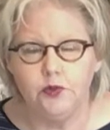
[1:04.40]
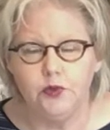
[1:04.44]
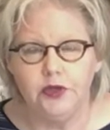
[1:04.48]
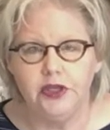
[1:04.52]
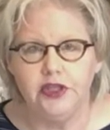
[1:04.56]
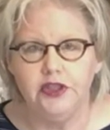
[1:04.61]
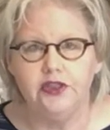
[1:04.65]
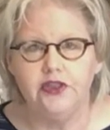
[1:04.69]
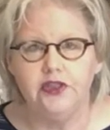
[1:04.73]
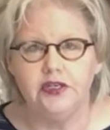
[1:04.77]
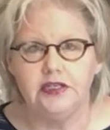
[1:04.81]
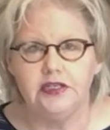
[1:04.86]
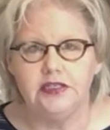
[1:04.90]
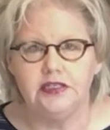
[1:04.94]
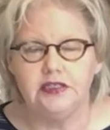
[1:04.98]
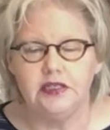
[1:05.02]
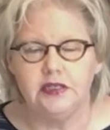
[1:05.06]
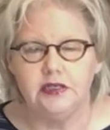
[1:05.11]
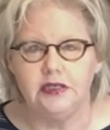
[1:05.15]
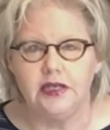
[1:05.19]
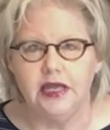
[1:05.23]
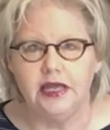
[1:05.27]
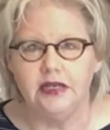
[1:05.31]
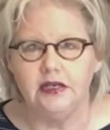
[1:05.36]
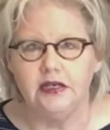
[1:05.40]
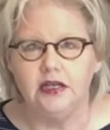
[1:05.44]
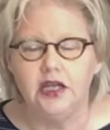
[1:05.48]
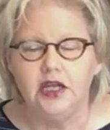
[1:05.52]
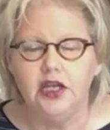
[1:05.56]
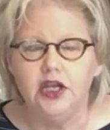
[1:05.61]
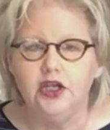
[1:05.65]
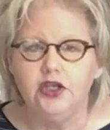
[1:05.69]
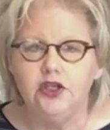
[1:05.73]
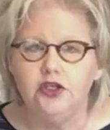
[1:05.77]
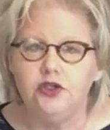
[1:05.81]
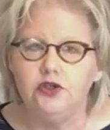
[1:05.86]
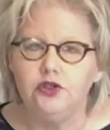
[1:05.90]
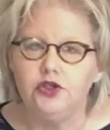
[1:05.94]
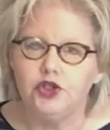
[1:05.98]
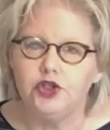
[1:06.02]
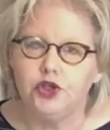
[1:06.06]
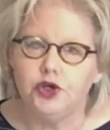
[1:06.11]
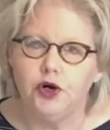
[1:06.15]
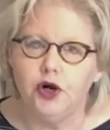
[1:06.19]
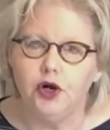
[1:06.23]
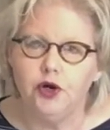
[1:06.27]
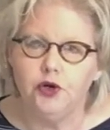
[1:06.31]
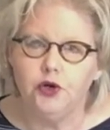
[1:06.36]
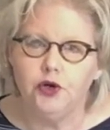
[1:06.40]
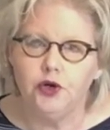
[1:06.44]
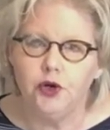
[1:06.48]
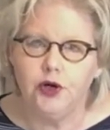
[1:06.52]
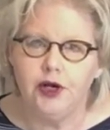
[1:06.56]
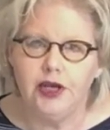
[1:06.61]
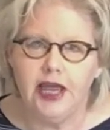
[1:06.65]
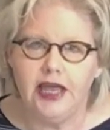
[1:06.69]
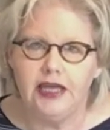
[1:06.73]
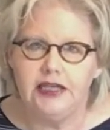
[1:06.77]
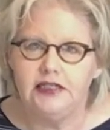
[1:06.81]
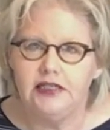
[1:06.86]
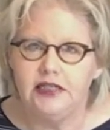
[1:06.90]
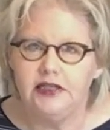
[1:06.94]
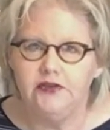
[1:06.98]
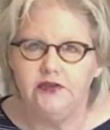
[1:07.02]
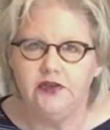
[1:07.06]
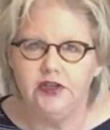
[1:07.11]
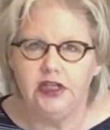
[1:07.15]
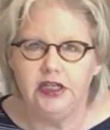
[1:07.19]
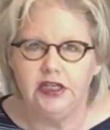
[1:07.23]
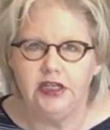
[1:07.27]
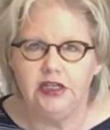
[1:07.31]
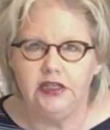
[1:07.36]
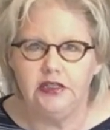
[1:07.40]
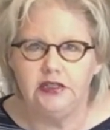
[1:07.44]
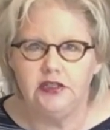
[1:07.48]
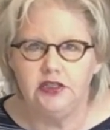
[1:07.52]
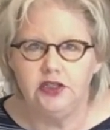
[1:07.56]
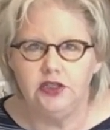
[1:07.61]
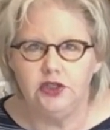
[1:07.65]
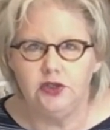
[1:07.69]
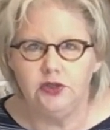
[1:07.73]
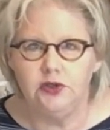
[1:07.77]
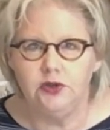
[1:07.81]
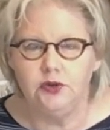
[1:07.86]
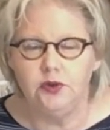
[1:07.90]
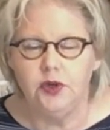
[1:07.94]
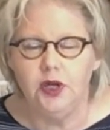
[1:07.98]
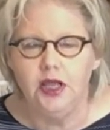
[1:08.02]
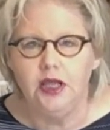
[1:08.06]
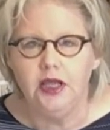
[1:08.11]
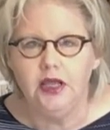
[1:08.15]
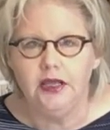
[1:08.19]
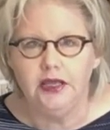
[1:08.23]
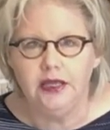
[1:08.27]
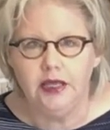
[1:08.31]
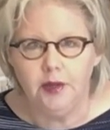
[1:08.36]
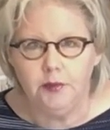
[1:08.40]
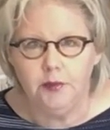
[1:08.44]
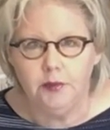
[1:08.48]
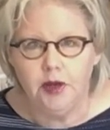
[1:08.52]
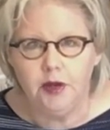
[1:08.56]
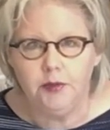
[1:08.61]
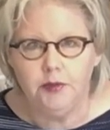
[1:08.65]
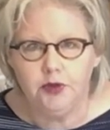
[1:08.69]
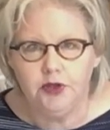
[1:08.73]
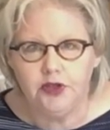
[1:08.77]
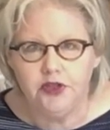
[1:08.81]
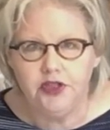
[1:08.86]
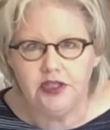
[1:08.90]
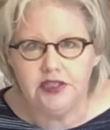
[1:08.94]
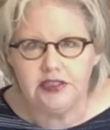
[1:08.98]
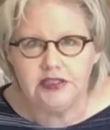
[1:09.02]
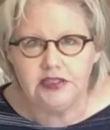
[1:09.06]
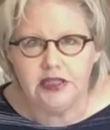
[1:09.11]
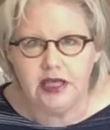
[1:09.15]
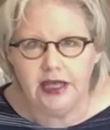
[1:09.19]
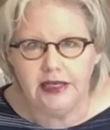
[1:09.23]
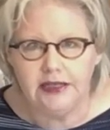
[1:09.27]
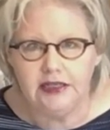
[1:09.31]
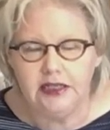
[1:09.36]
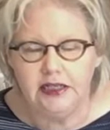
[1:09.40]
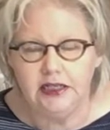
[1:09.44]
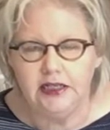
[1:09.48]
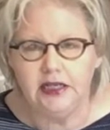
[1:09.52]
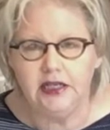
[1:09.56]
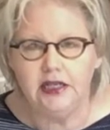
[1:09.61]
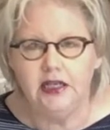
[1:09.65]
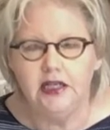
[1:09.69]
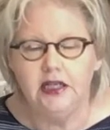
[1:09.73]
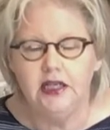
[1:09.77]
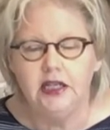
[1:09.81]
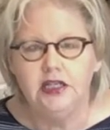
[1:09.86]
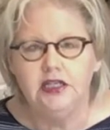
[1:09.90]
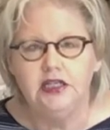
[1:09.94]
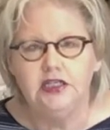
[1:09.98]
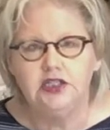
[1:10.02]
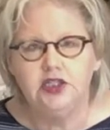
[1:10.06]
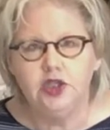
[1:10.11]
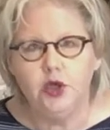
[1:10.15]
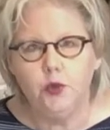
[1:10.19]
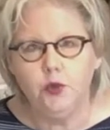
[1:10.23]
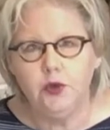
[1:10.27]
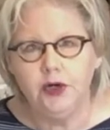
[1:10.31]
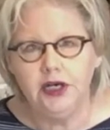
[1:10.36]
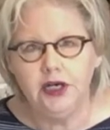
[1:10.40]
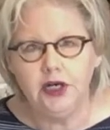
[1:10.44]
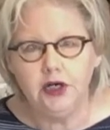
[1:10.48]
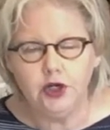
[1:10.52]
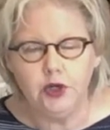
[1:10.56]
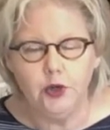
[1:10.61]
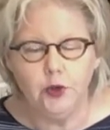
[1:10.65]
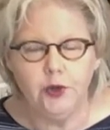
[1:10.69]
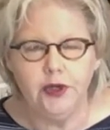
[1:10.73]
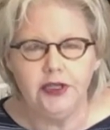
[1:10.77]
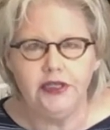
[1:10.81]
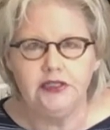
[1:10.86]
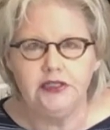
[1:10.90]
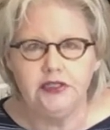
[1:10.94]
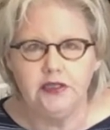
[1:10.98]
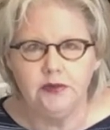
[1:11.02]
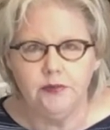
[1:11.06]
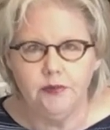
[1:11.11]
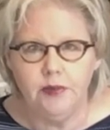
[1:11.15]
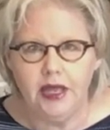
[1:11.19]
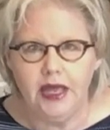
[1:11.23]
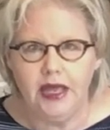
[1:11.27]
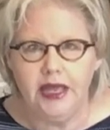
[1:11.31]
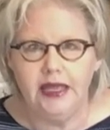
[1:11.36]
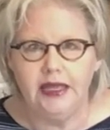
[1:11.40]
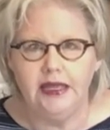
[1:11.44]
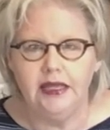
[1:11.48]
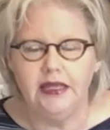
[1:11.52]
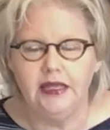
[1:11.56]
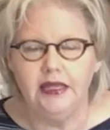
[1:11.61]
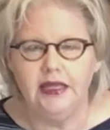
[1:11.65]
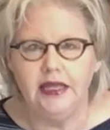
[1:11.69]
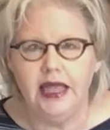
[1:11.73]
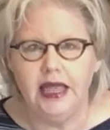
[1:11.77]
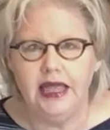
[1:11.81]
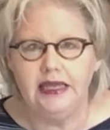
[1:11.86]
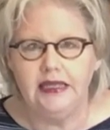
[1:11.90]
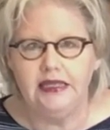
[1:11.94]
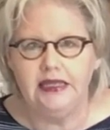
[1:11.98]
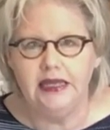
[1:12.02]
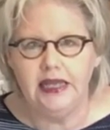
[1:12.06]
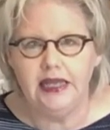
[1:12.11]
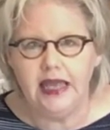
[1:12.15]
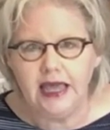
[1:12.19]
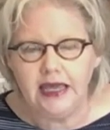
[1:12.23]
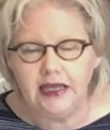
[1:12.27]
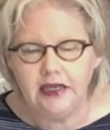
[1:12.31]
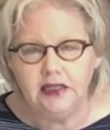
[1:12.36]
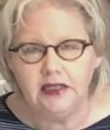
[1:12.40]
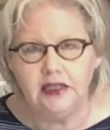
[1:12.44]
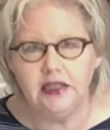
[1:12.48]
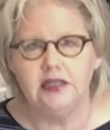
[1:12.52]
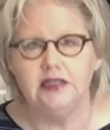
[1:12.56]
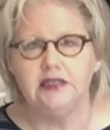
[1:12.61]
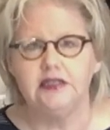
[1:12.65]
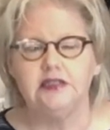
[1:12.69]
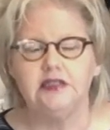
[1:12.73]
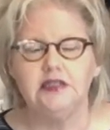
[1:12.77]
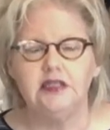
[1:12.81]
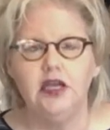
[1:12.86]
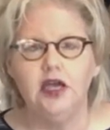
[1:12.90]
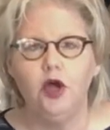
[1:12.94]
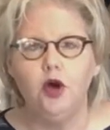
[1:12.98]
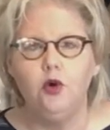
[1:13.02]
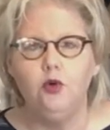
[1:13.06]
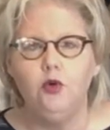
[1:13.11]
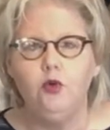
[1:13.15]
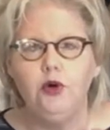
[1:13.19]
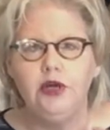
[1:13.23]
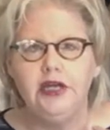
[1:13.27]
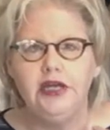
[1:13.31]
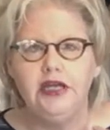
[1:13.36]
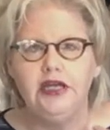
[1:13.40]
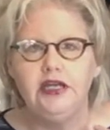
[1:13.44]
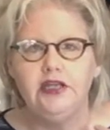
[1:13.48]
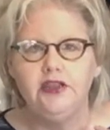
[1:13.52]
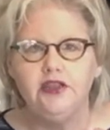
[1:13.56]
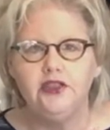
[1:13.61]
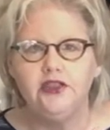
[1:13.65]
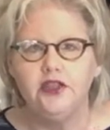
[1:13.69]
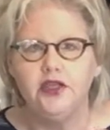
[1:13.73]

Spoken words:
with this and use your own creativity to come up with this idea. So we are going to make a necklace with